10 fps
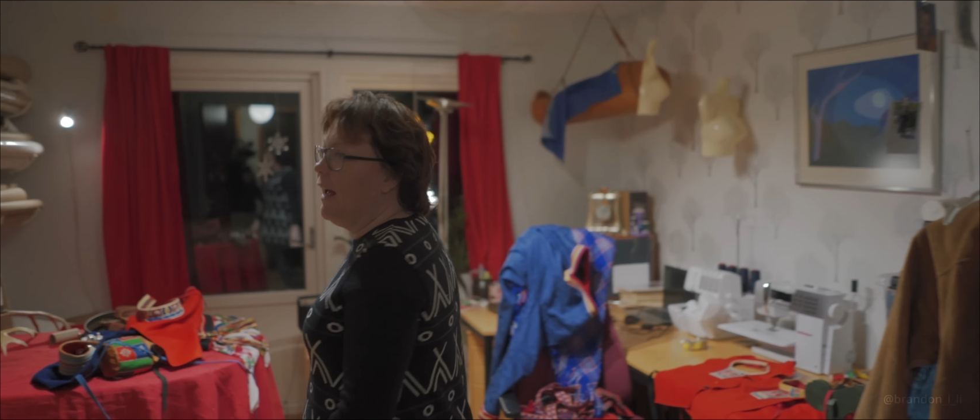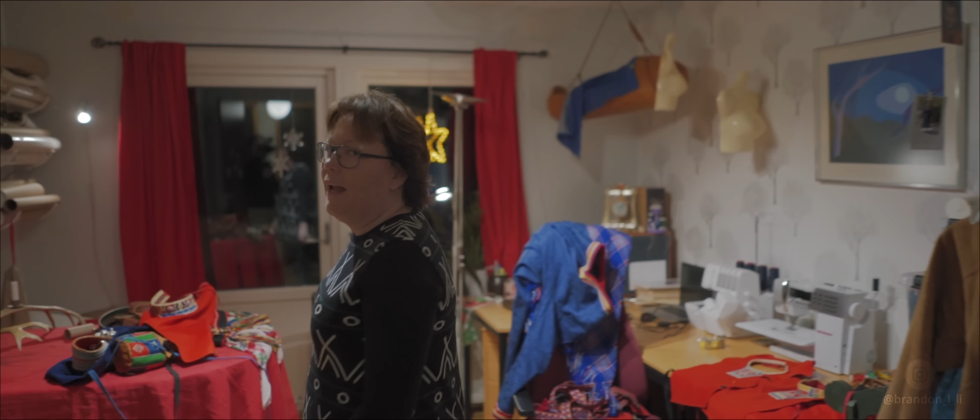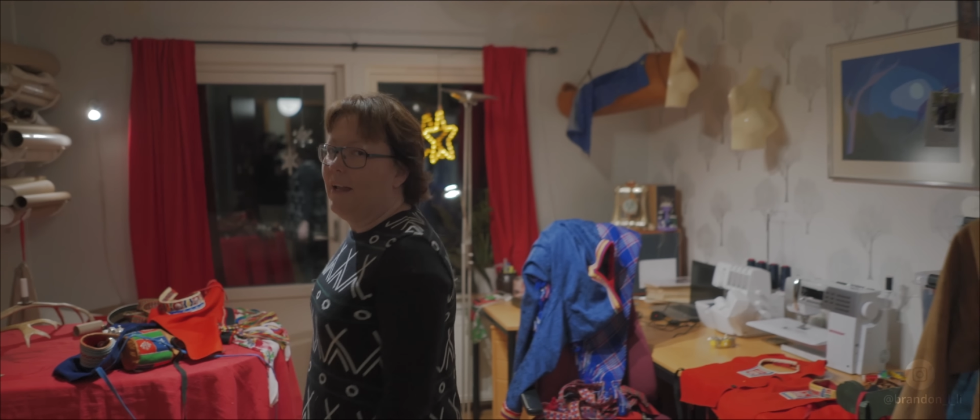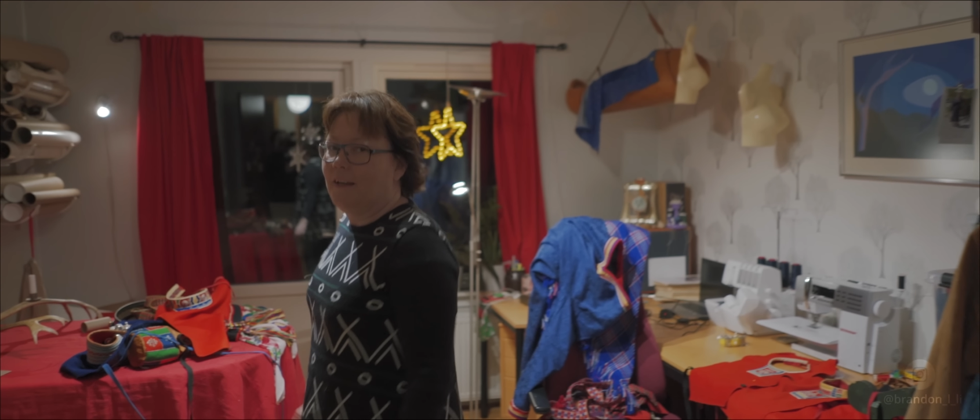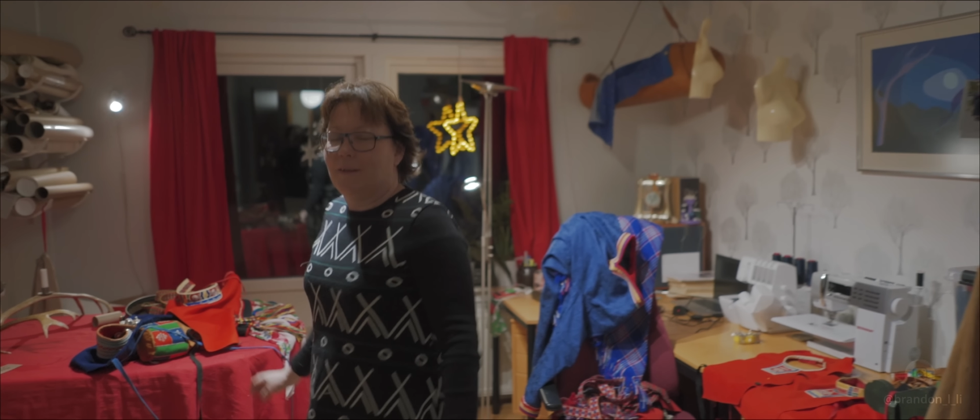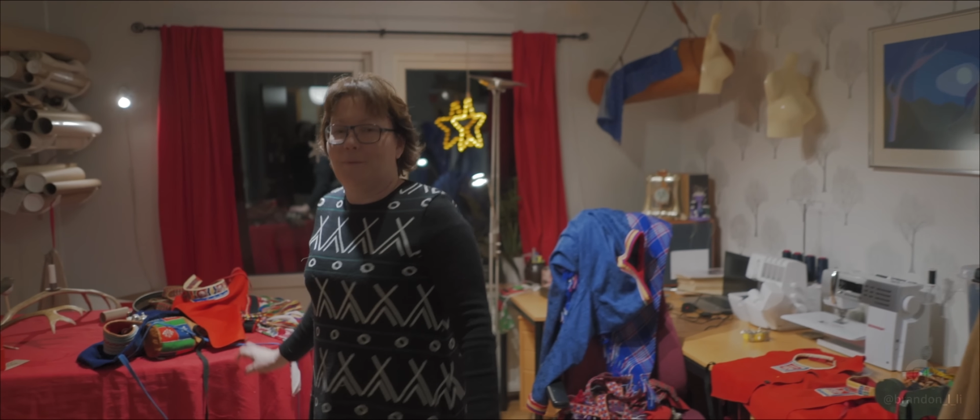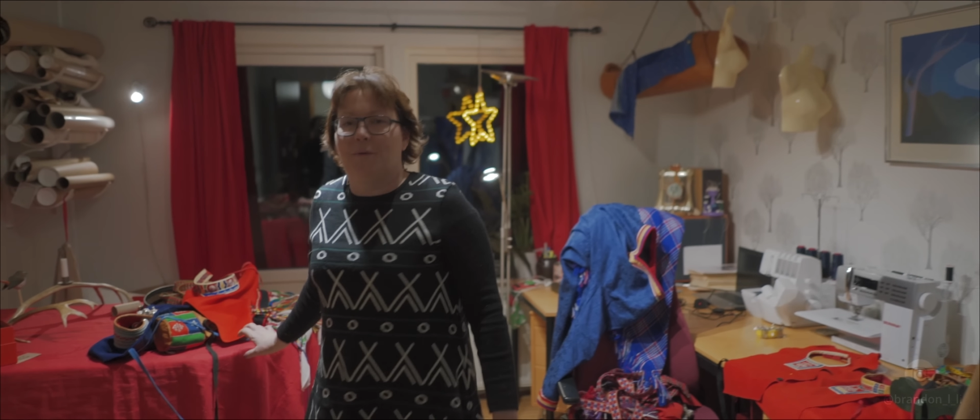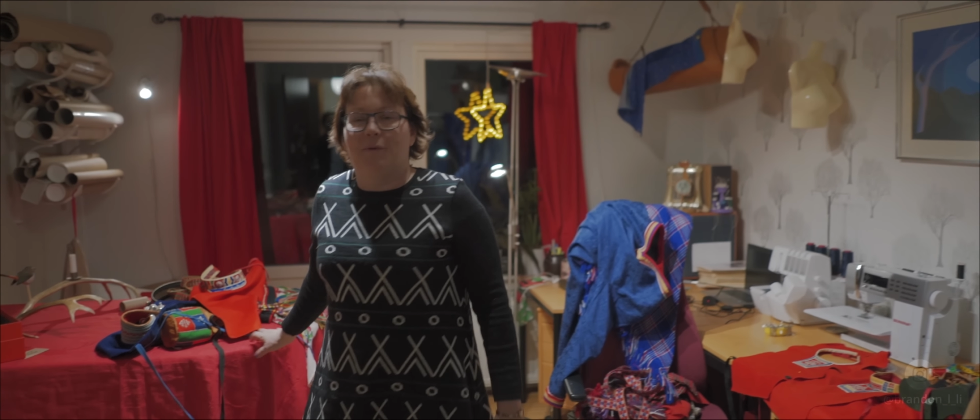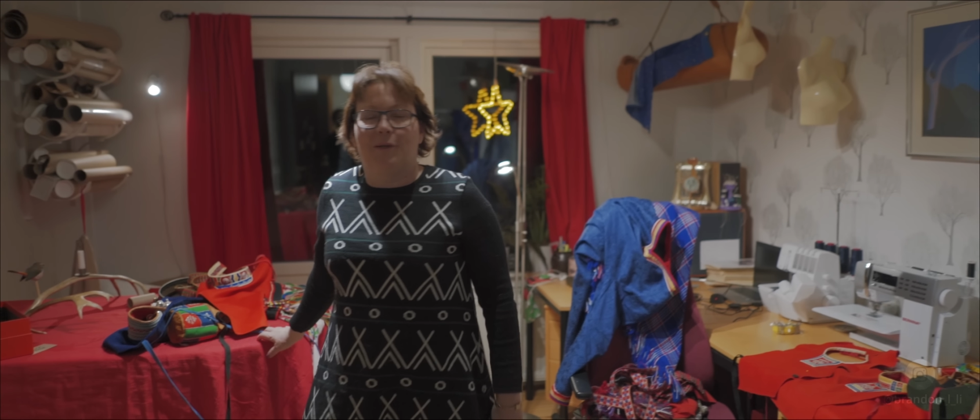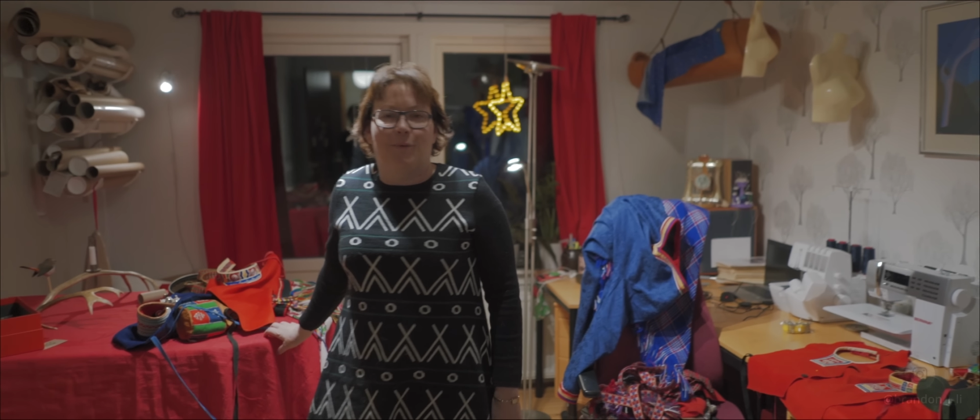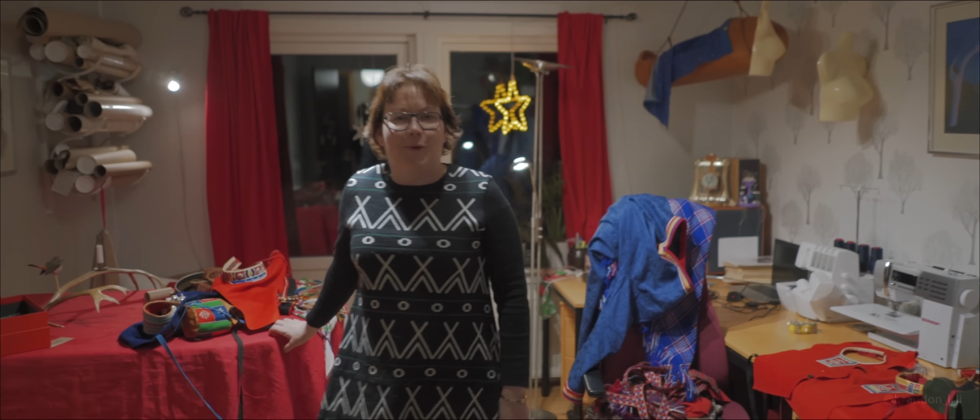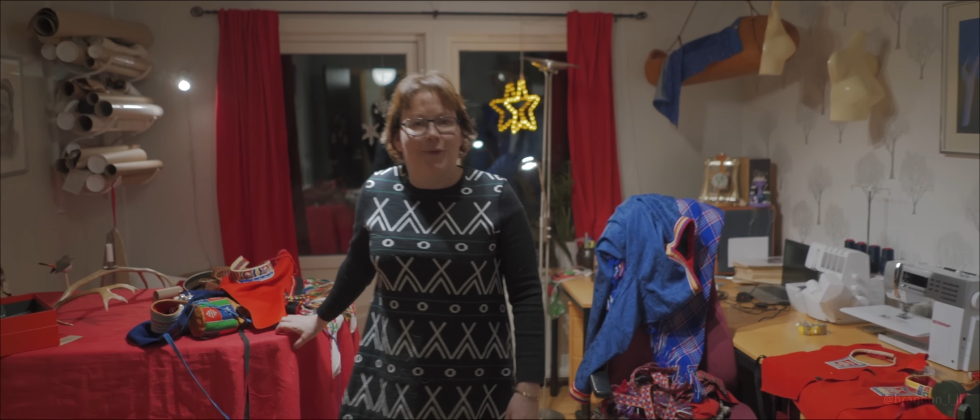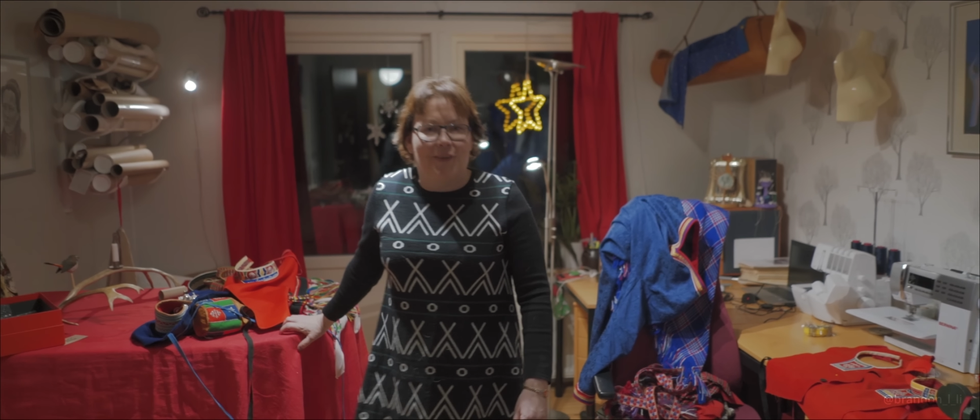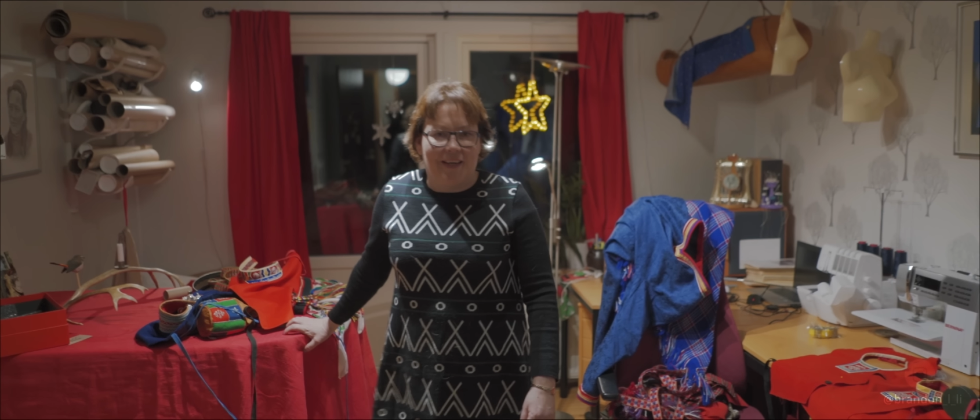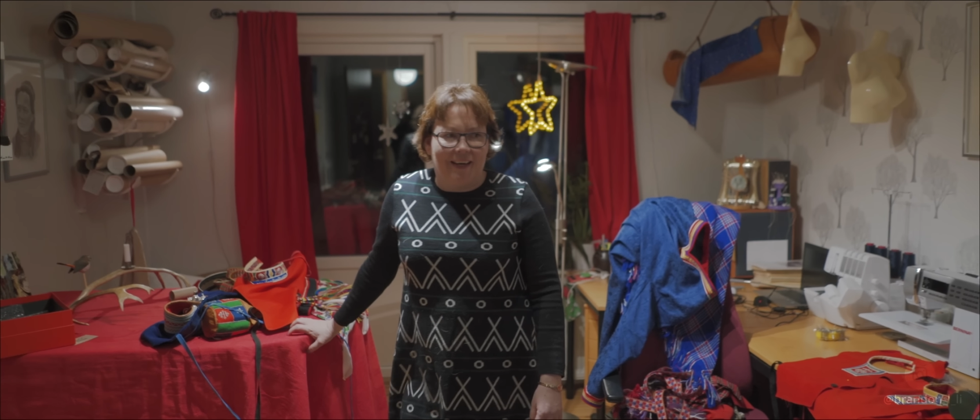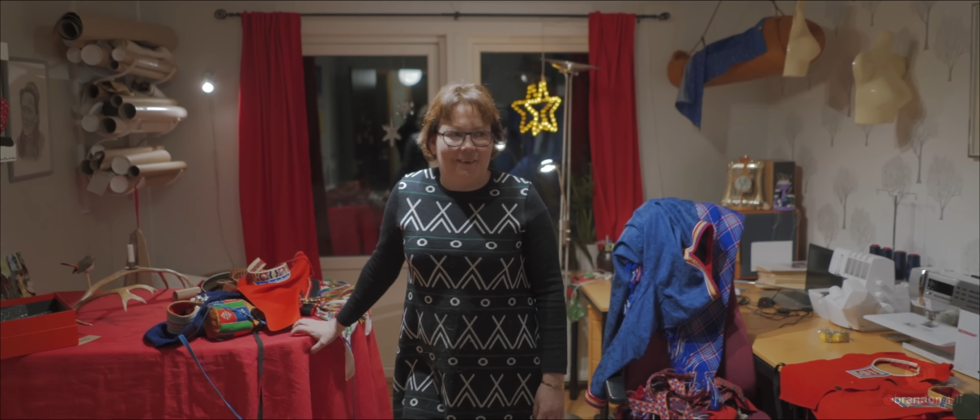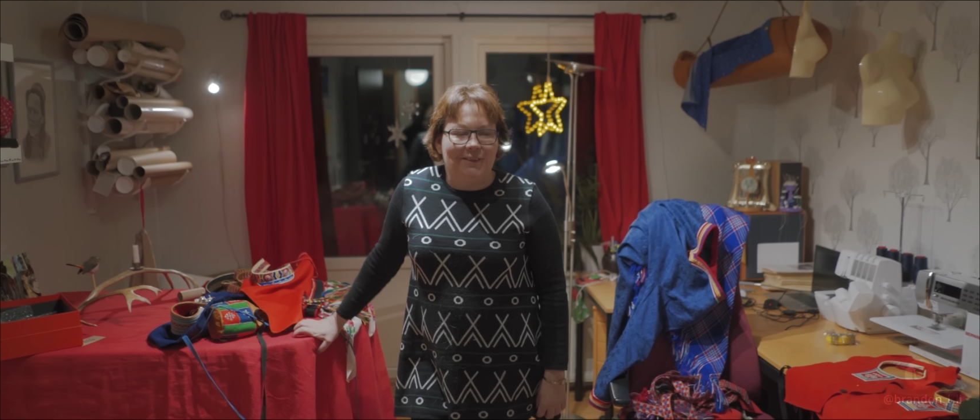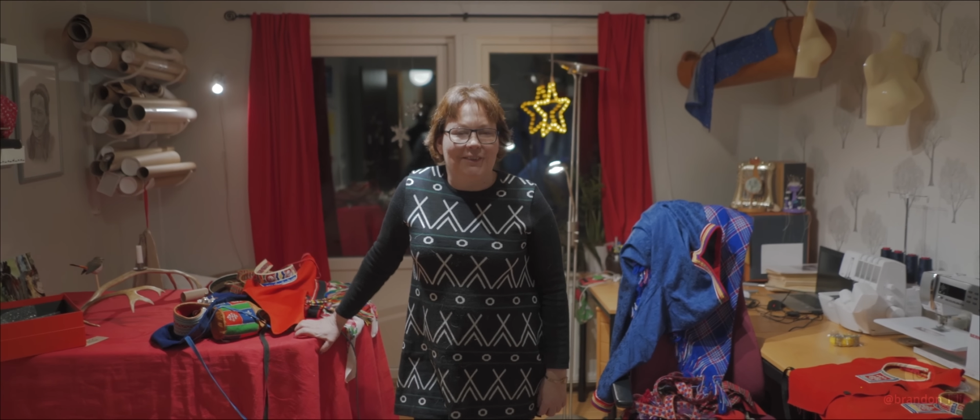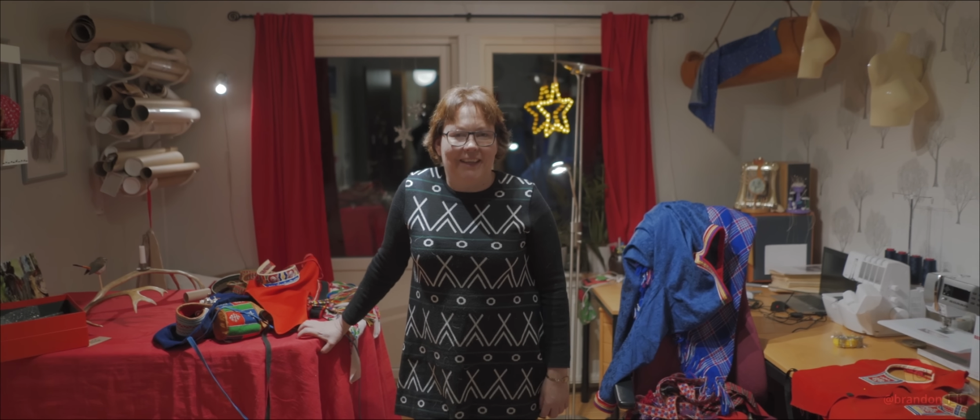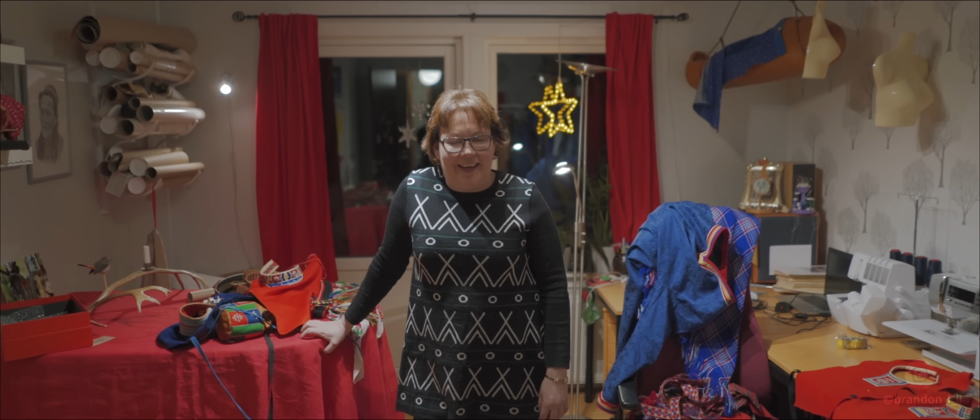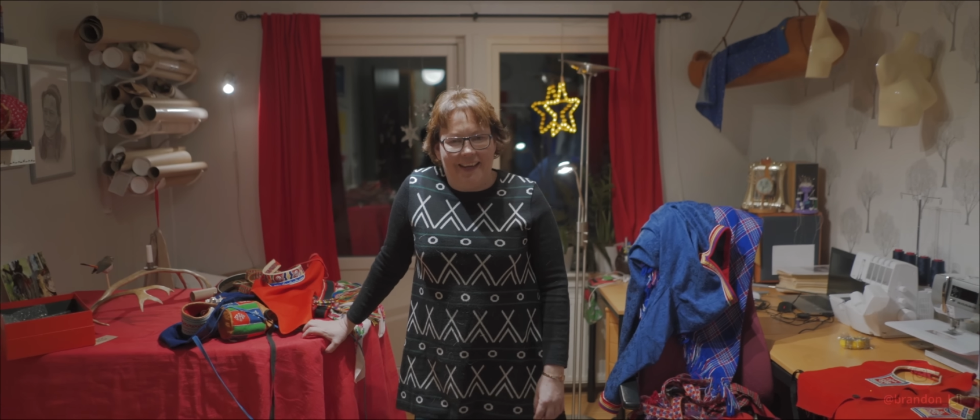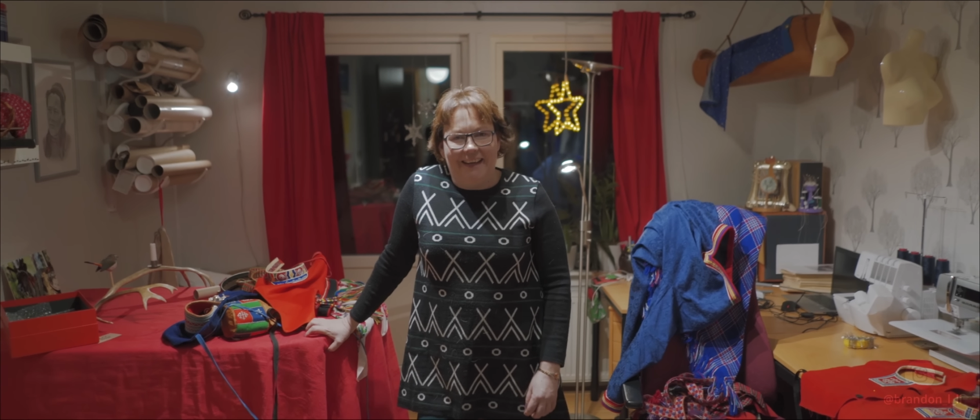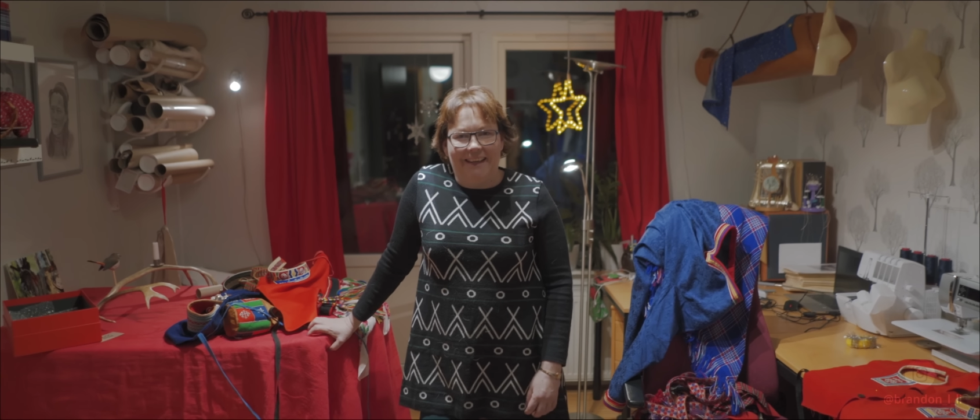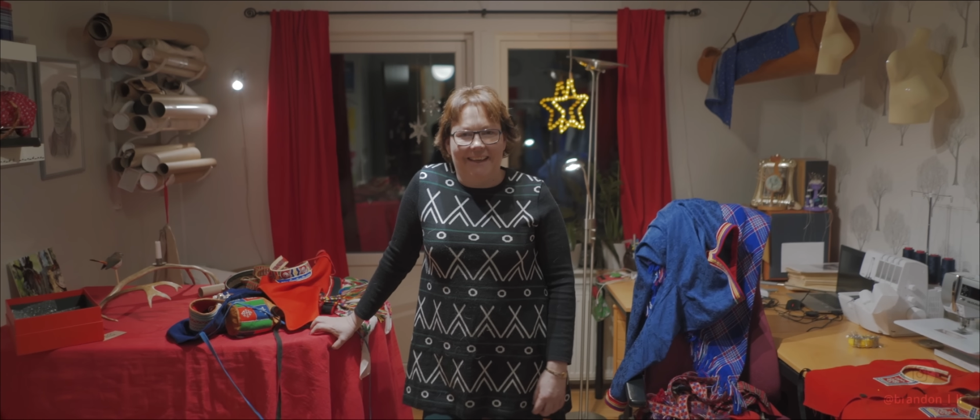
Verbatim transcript: And we will work here today.